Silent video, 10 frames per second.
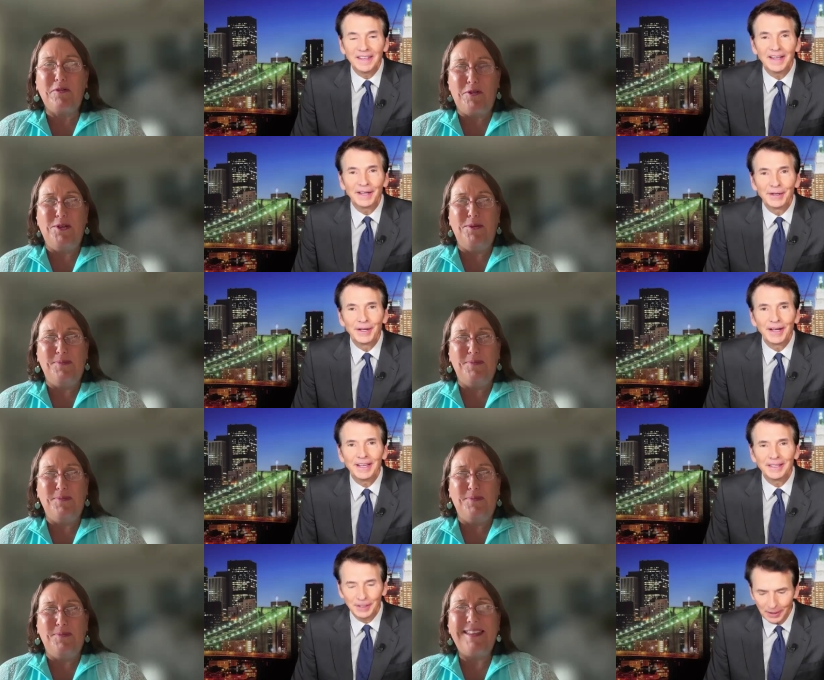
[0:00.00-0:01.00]
Speaker 1: Yeah,
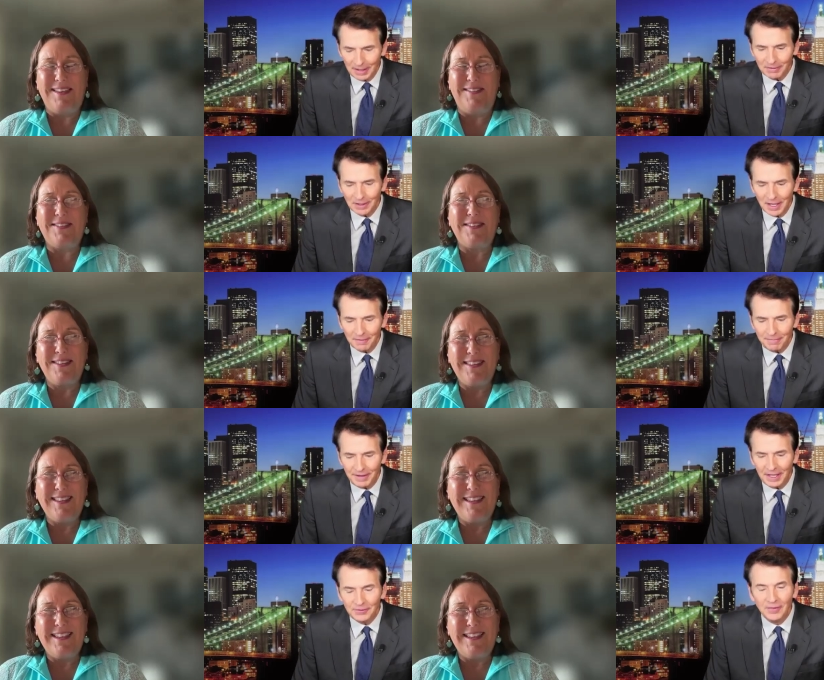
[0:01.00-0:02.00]
I think yes. you'll have a lot of
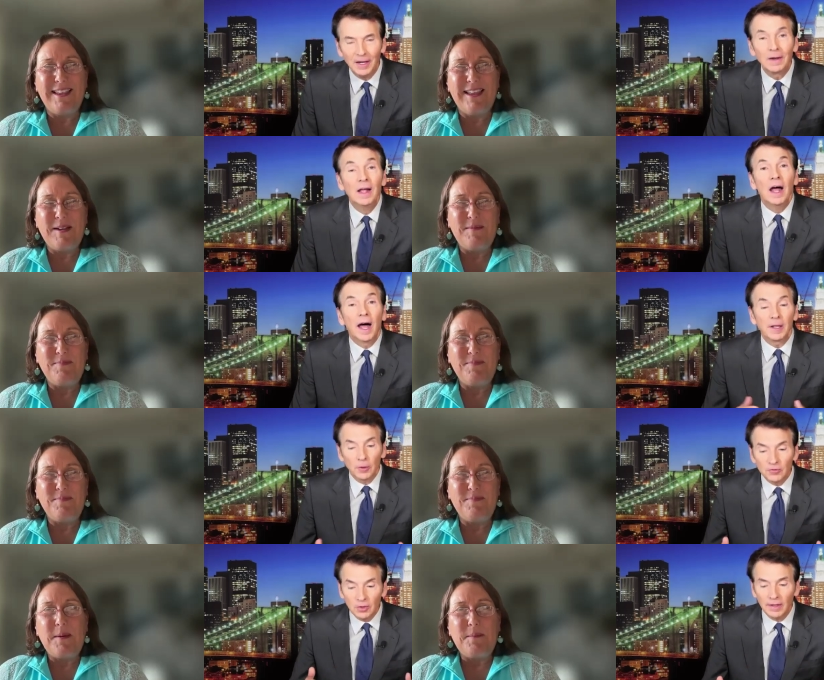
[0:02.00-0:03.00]
fans there. I
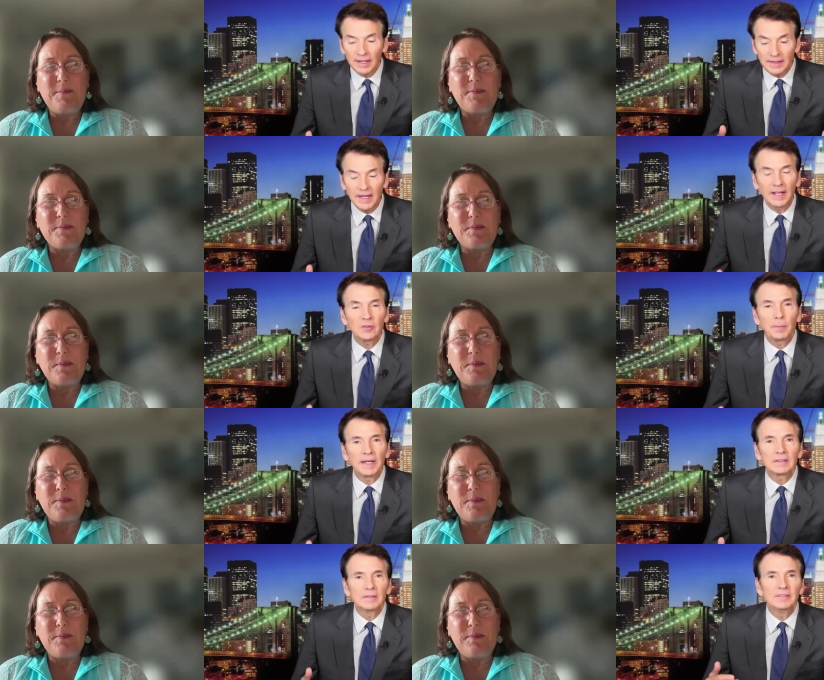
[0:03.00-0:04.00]
also like the
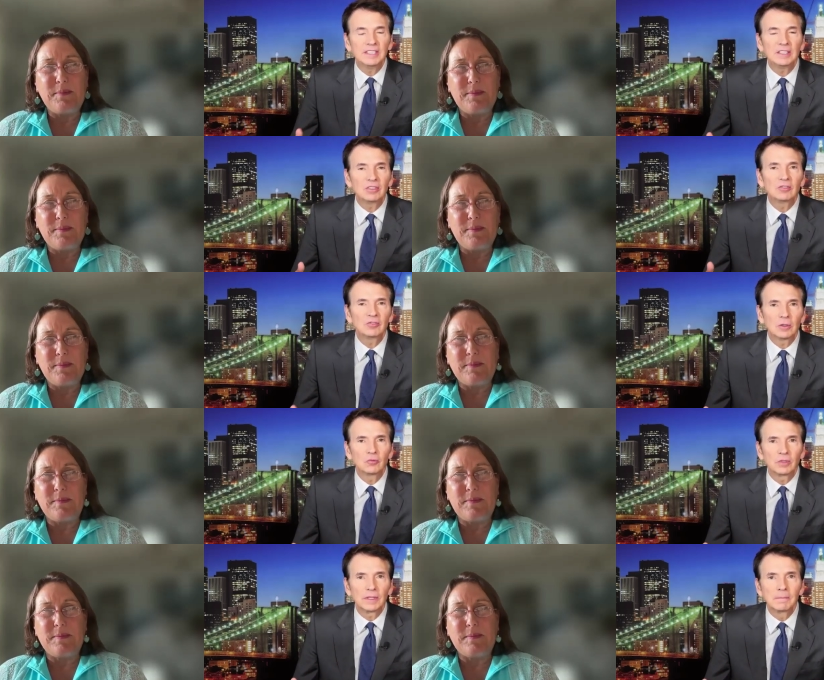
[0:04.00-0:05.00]
aspect of teaching
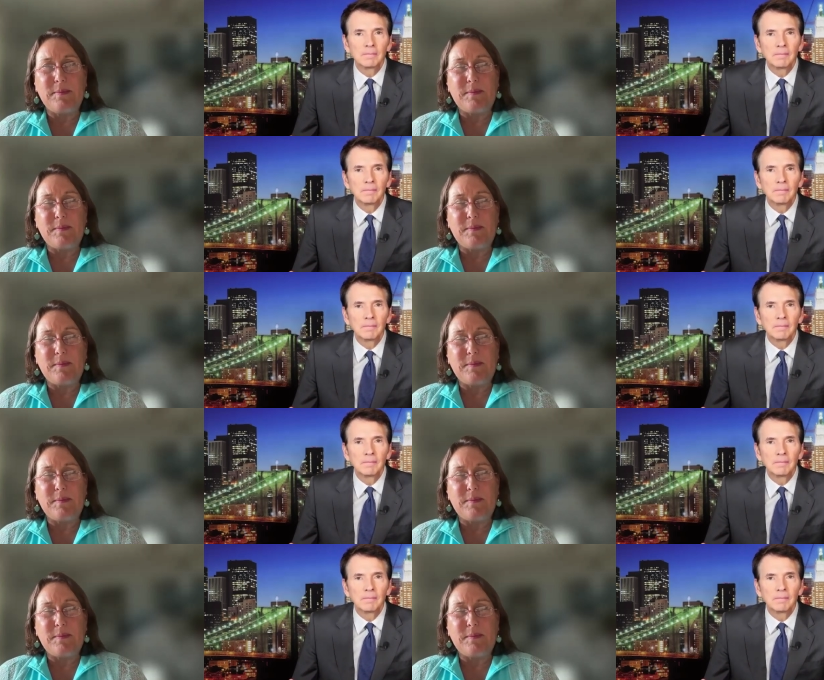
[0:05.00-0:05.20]
children